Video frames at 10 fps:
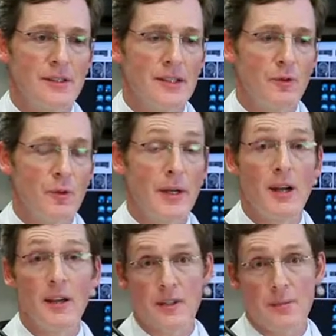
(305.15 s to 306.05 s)
It would be
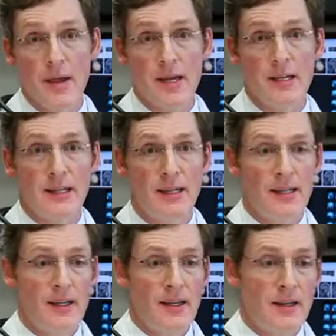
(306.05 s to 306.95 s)
custom made.
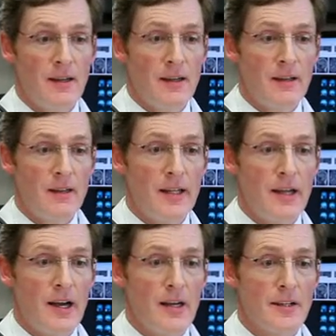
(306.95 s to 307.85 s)
The
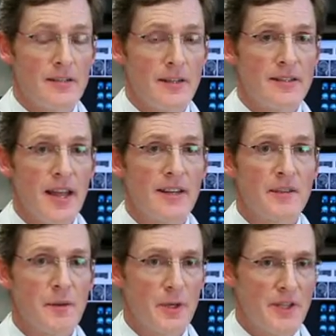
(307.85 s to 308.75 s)
success
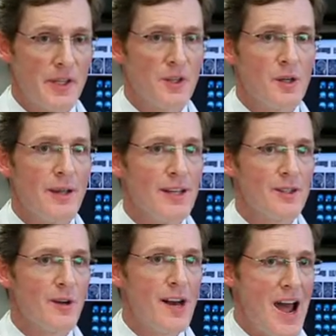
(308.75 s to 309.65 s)
of the procedure depends
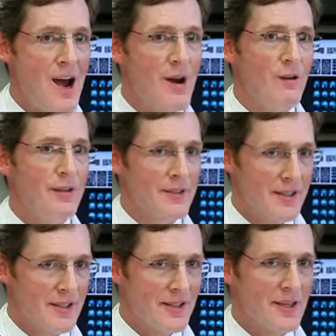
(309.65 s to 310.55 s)
on how
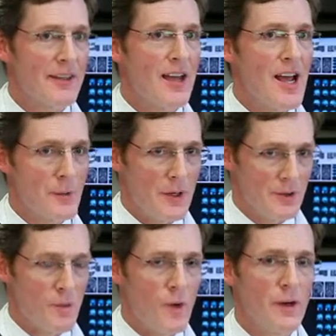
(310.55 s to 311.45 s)
consistently the helmet is
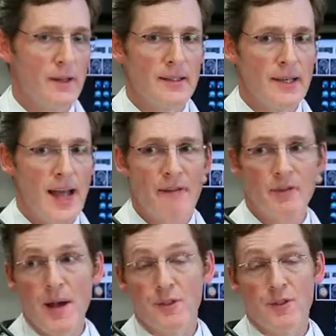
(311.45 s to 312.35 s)
worn. And after
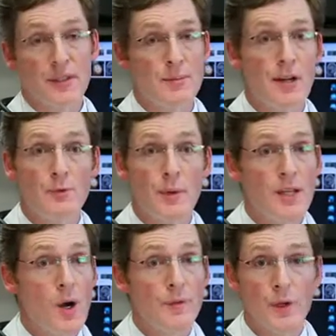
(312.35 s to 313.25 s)
about 6 months, we
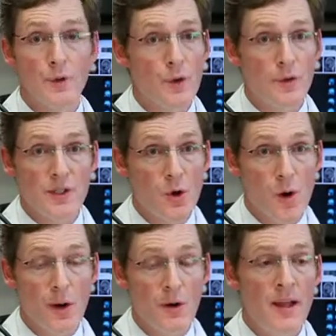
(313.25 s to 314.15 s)
know if the growth is
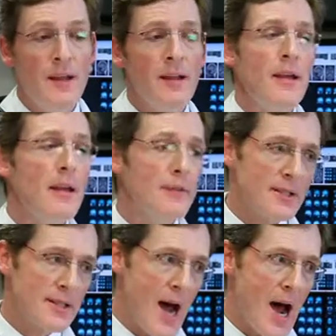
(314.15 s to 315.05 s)
normal. If
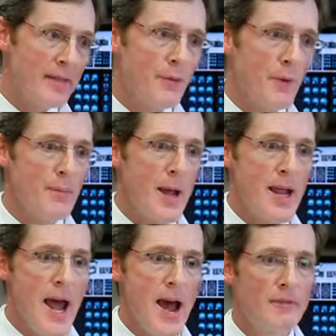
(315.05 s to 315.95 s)
it's not, then we may
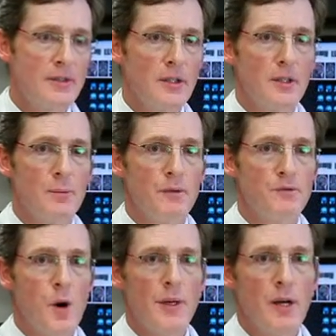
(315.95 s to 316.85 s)
have to
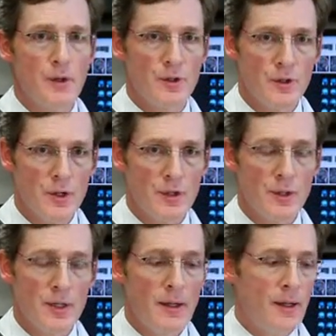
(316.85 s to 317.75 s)
perform another
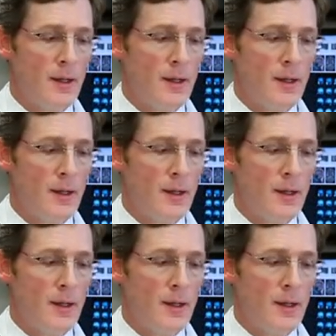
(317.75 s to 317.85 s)
surgery.